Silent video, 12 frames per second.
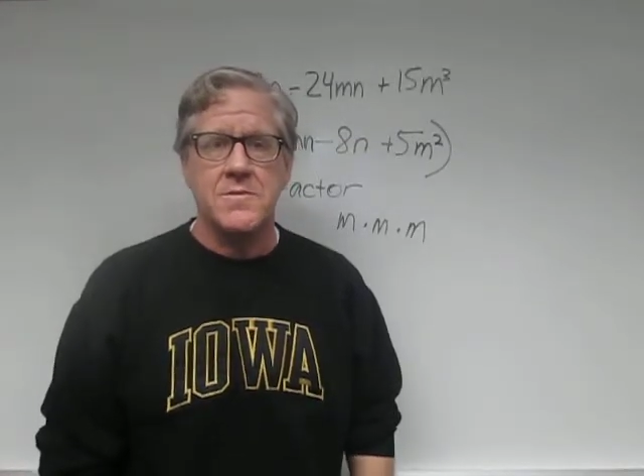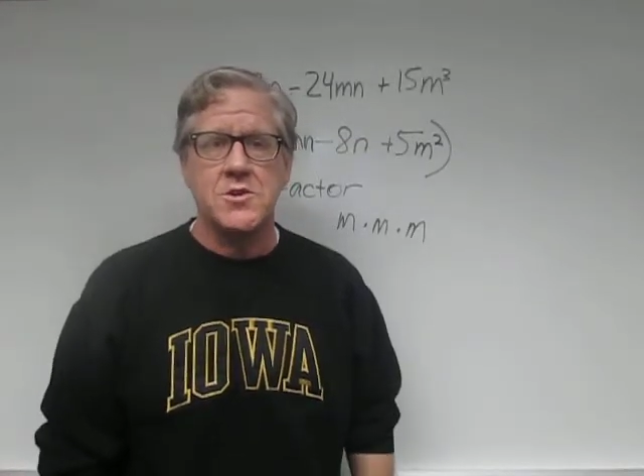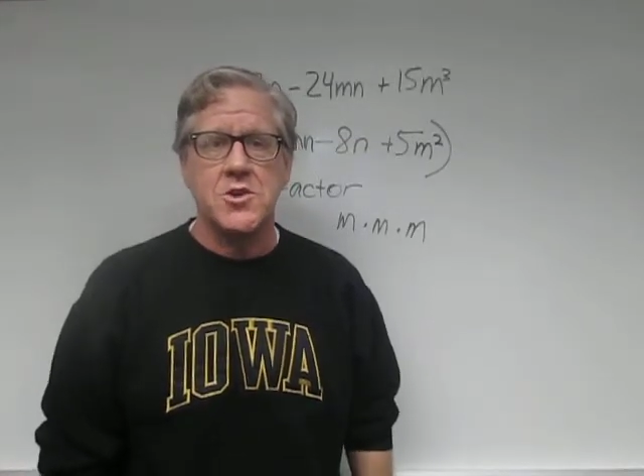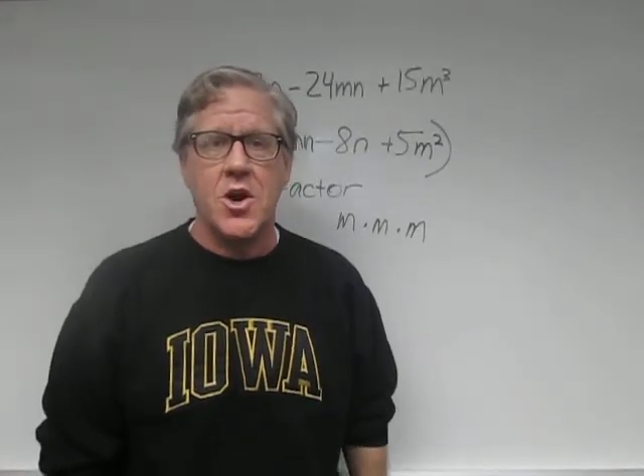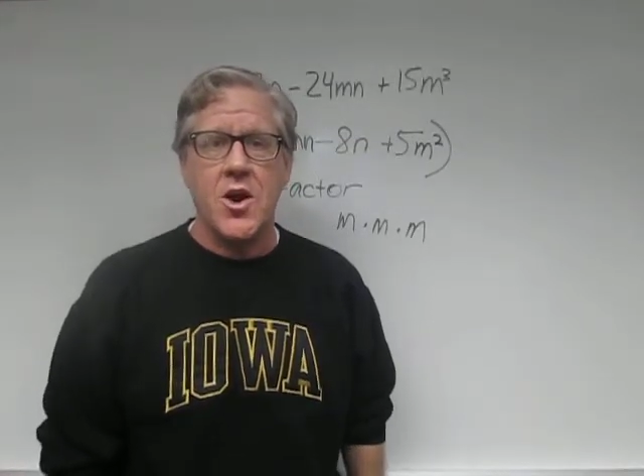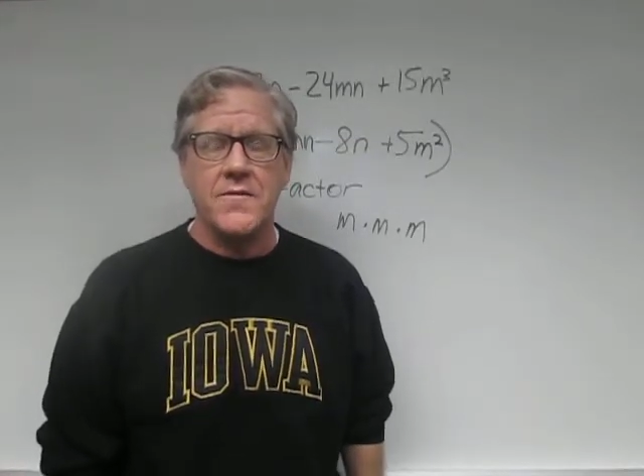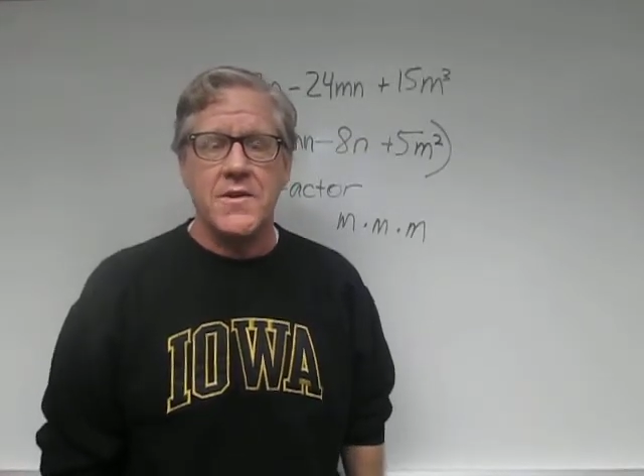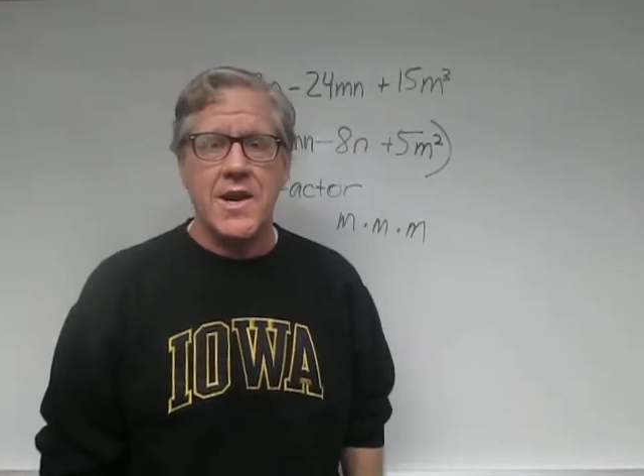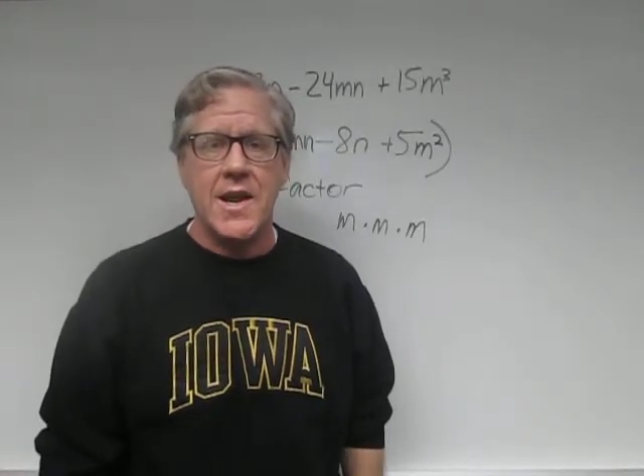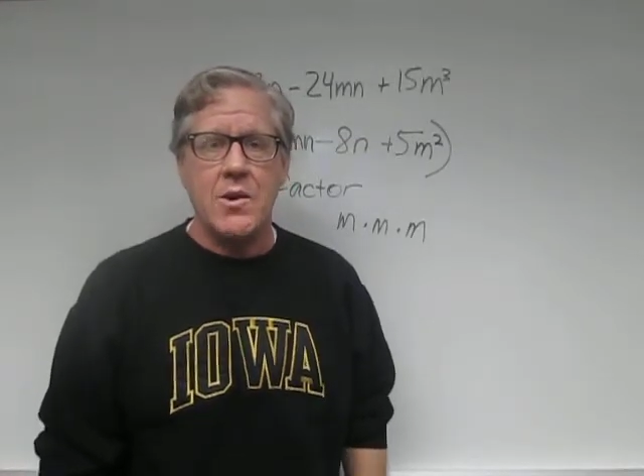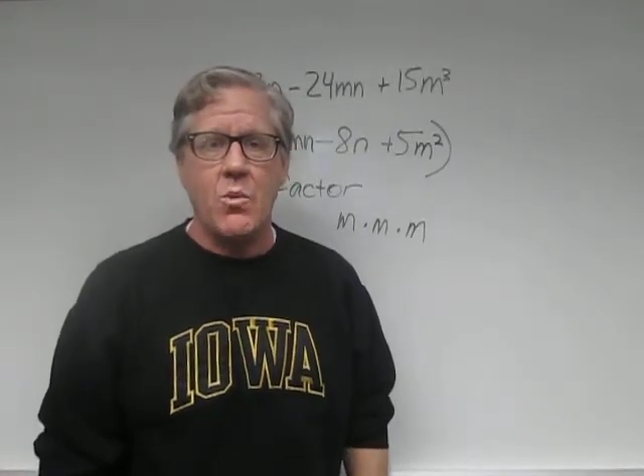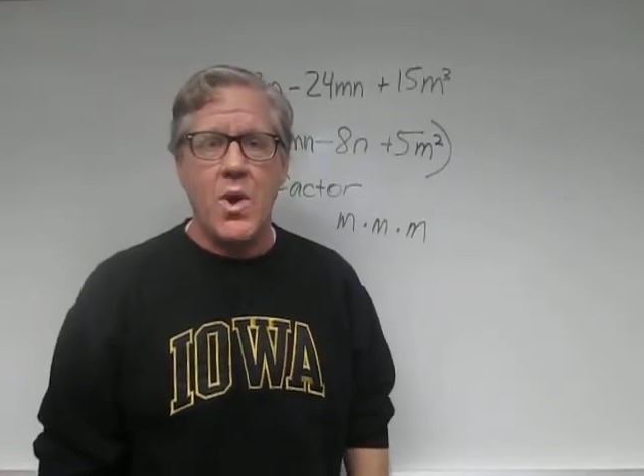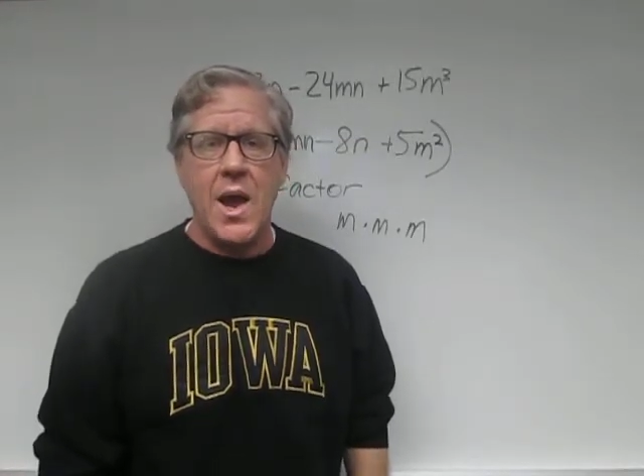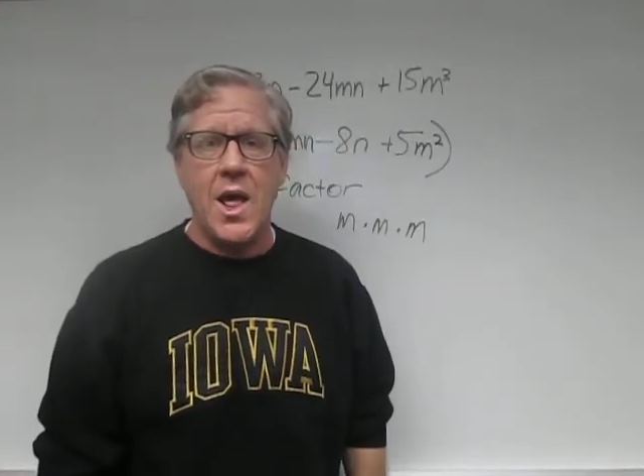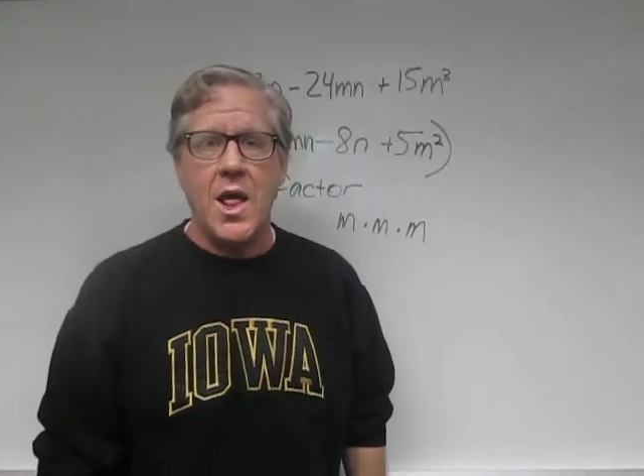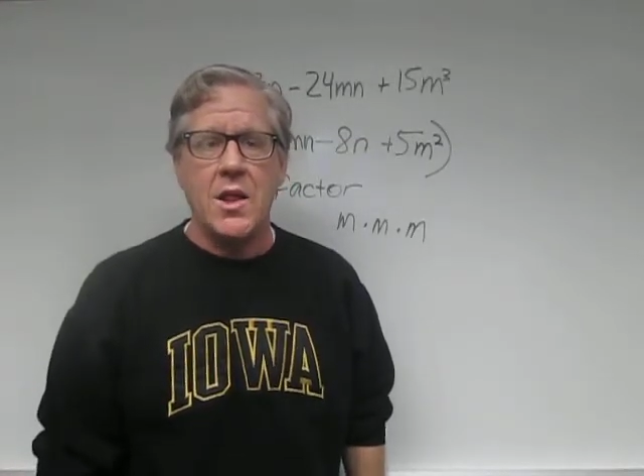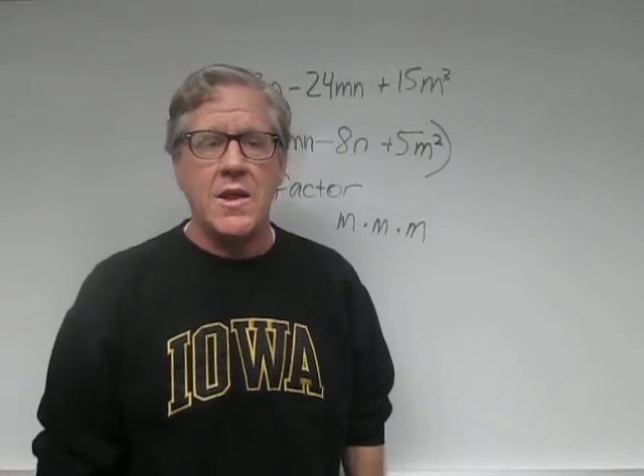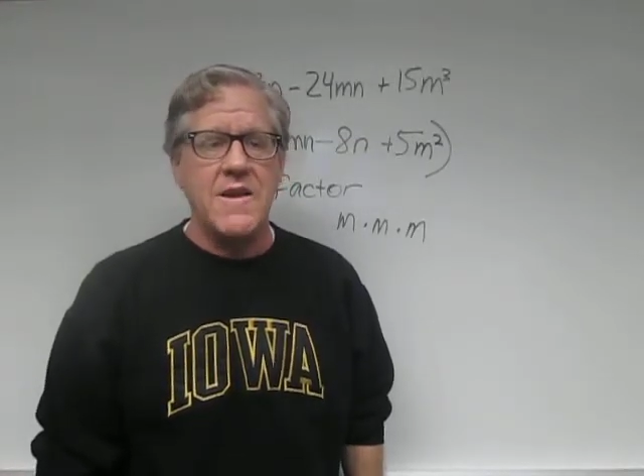Start off the day well.